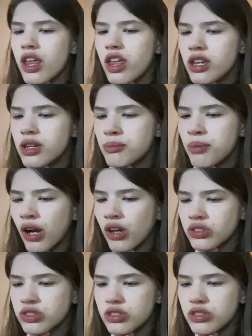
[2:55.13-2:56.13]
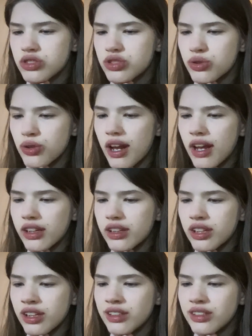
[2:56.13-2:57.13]
in Boxer's strength
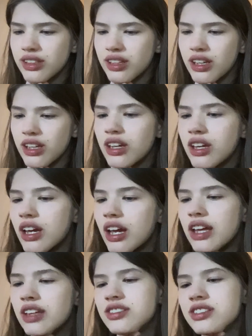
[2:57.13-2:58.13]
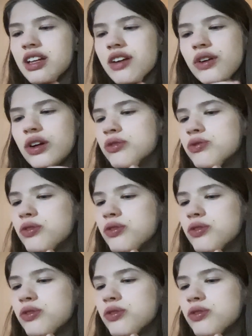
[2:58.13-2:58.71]
and his never